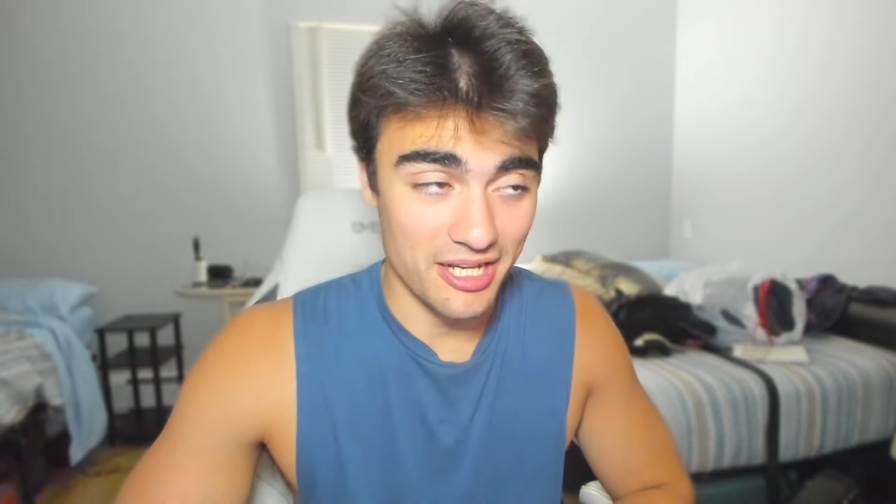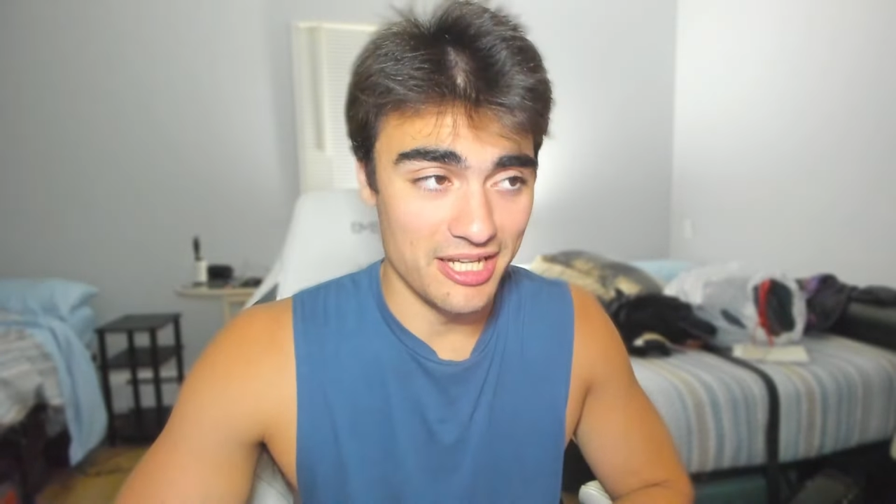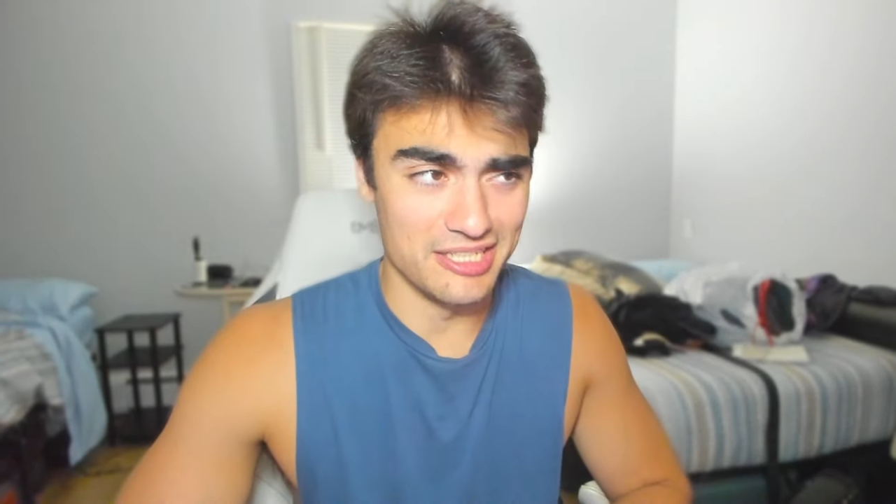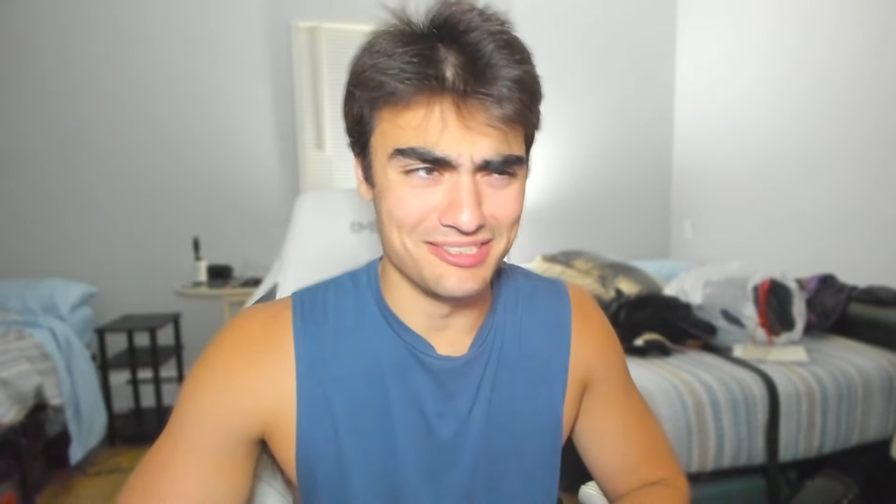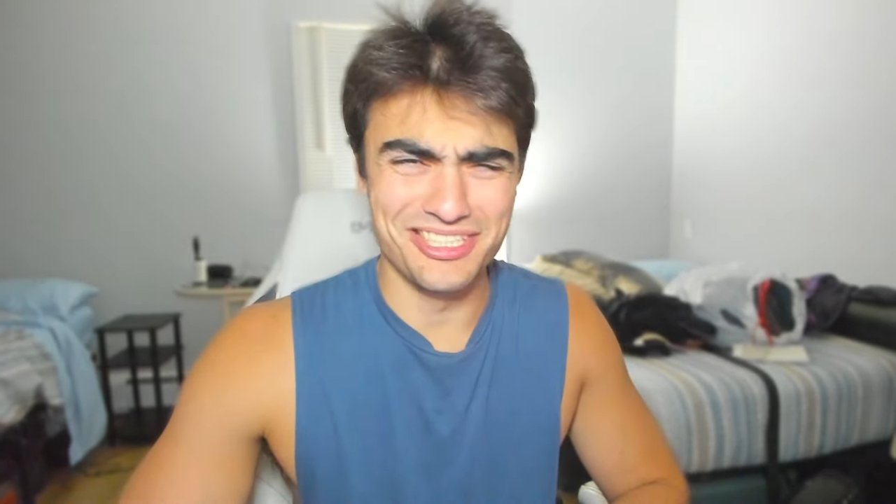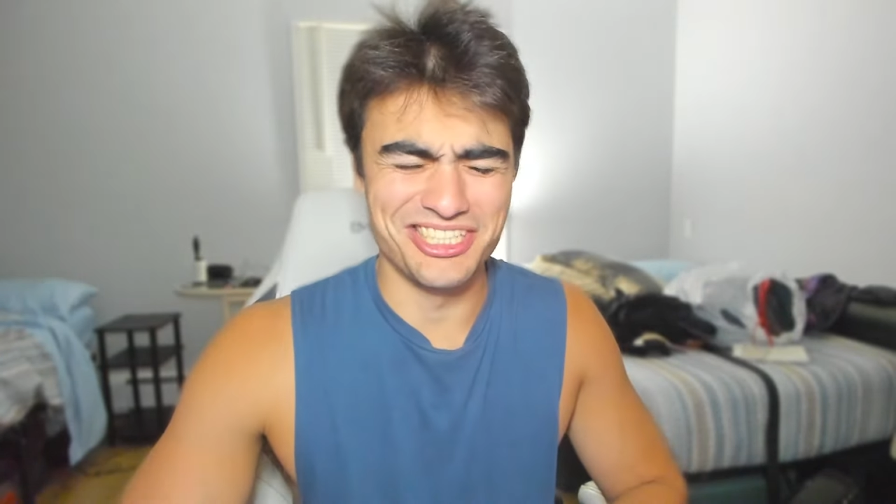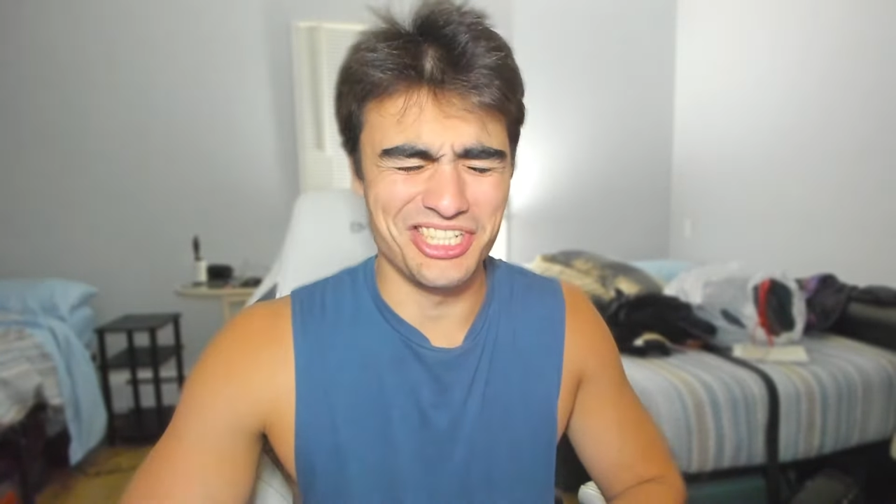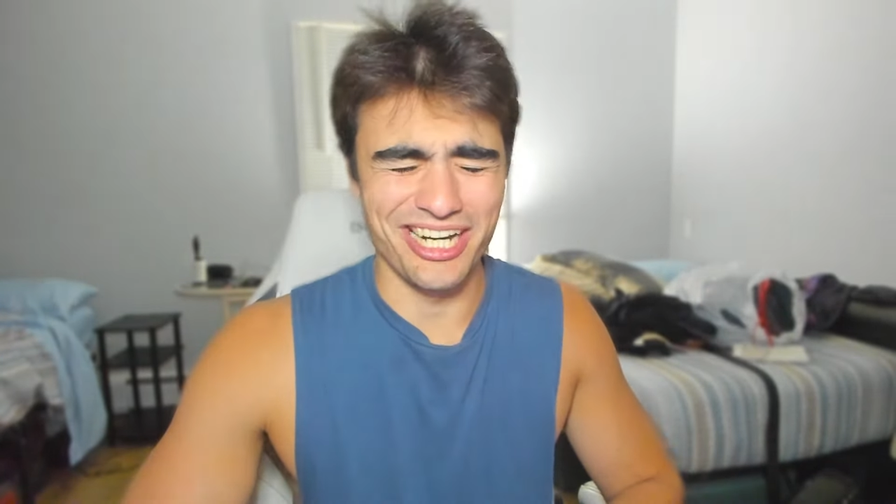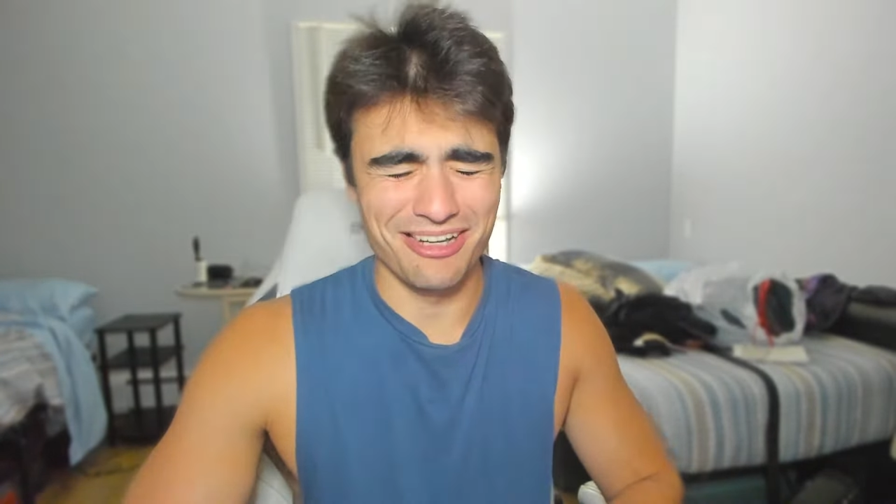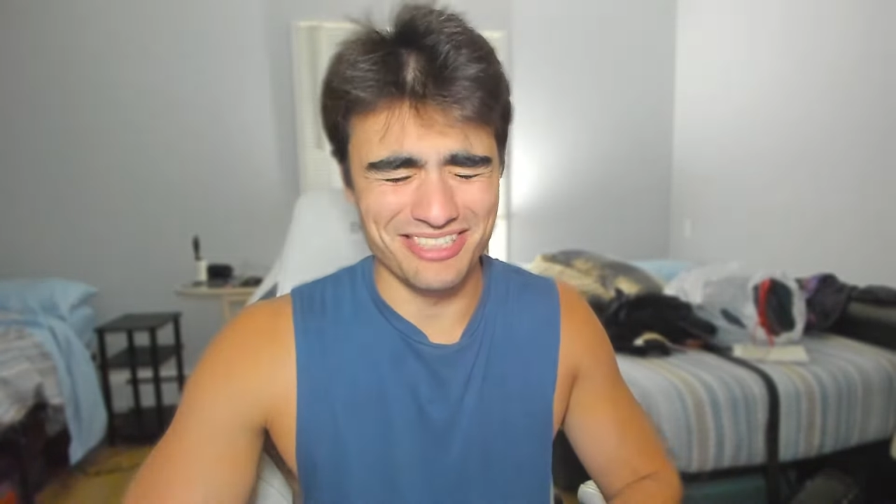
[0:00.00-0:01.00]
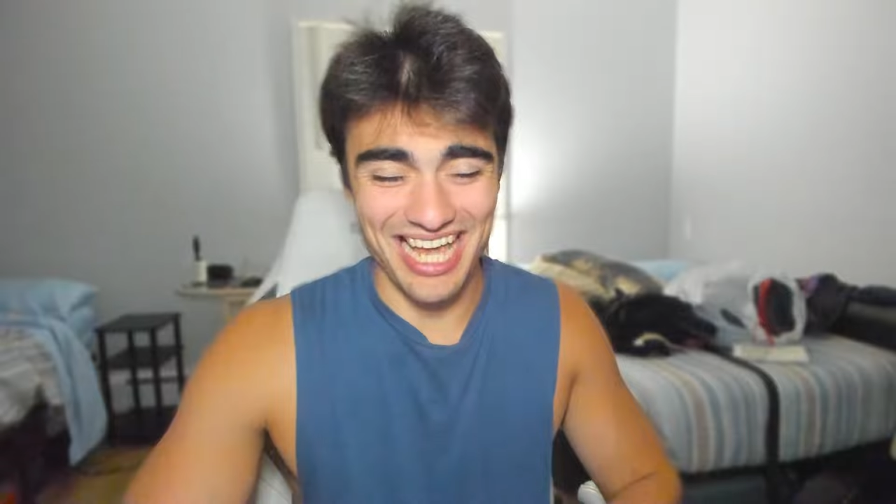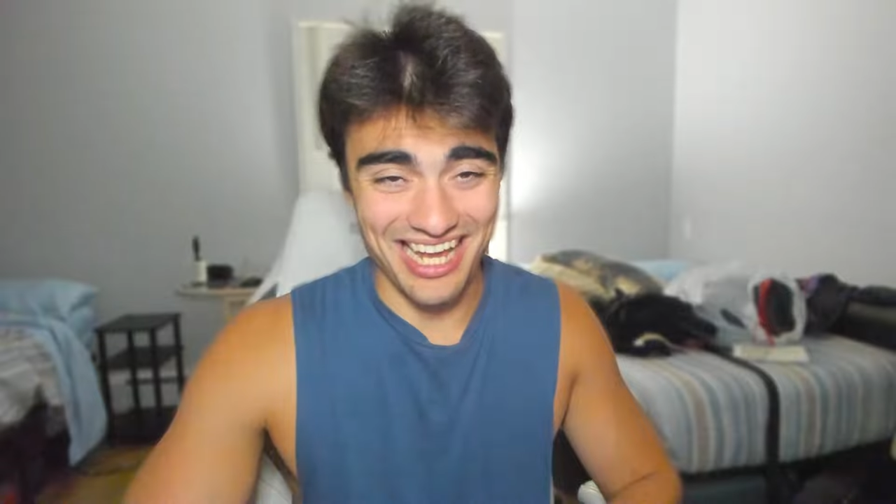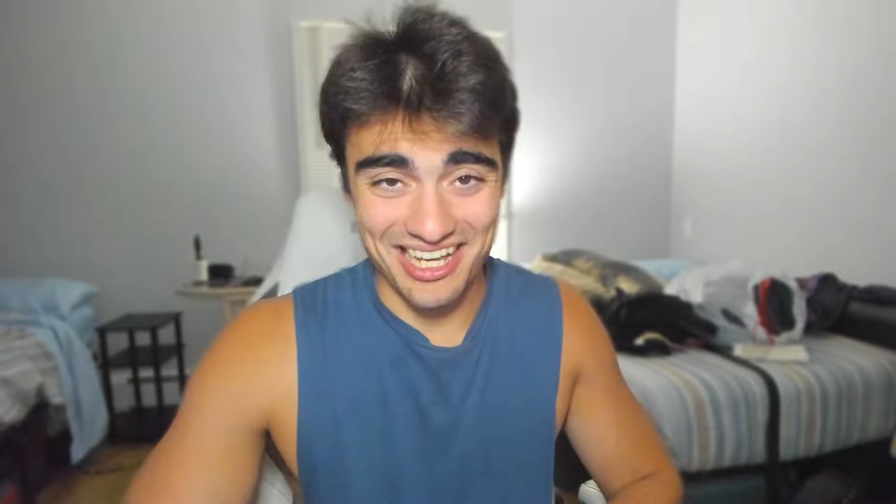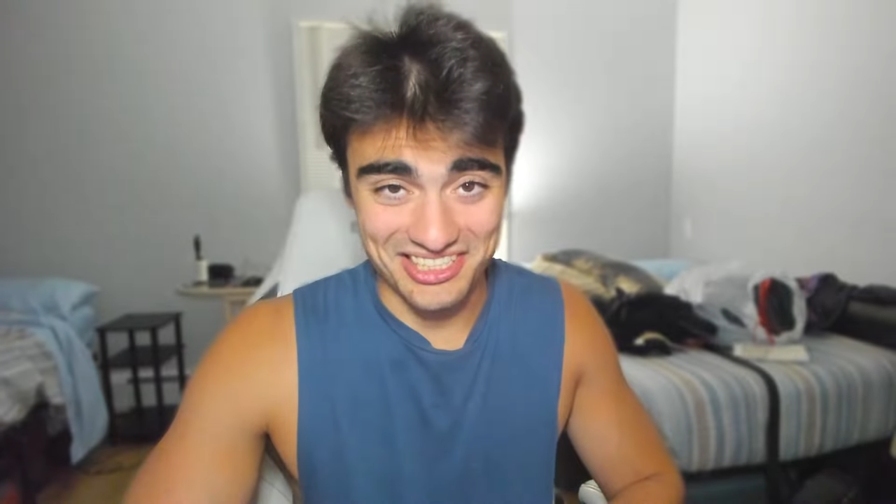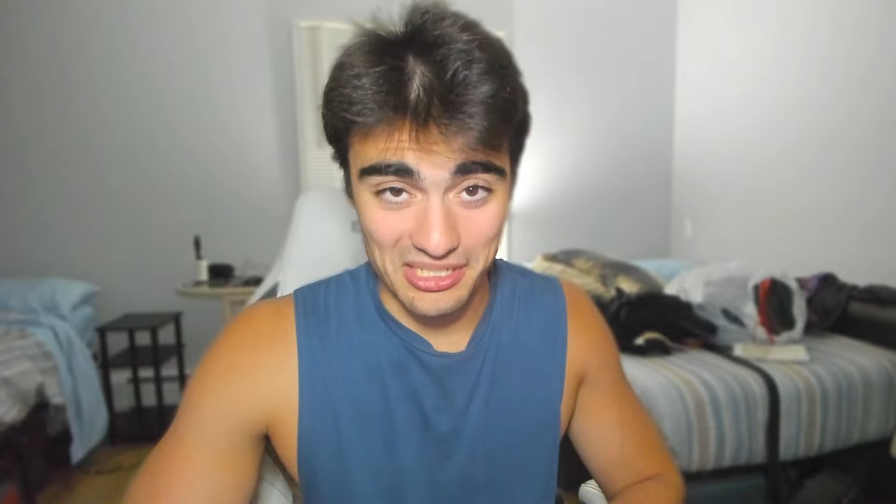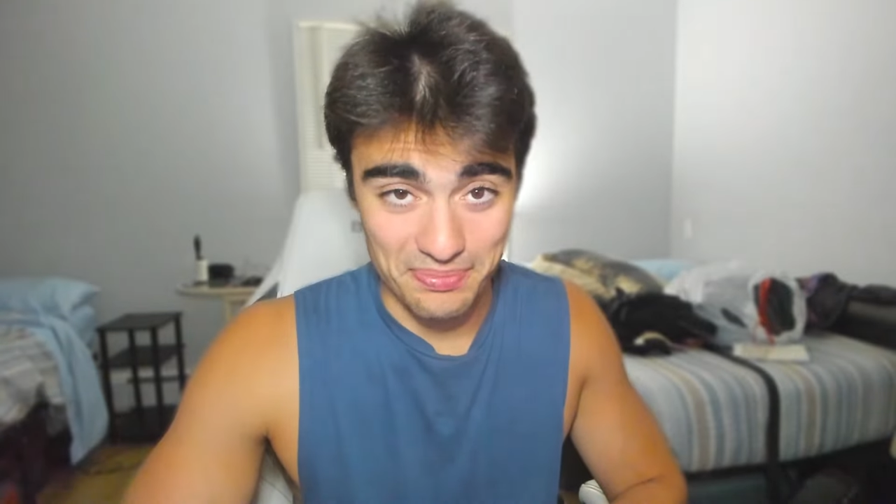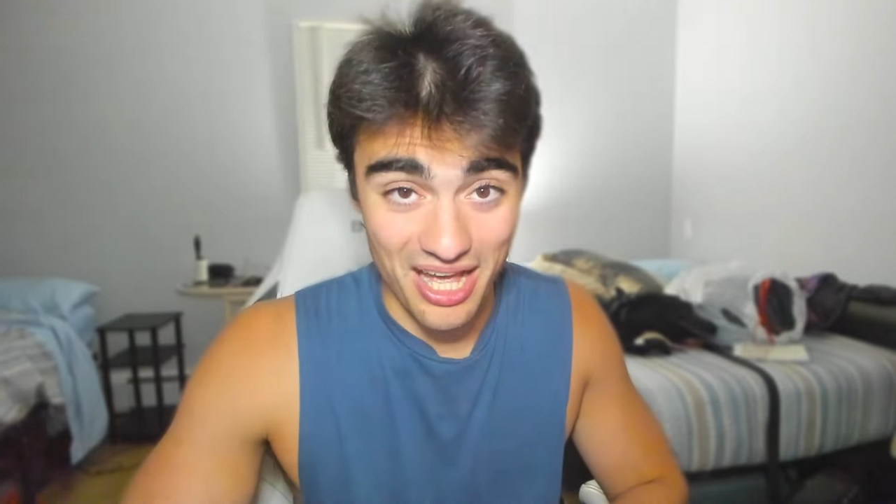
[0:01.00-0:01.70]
Uh, check out Dakocity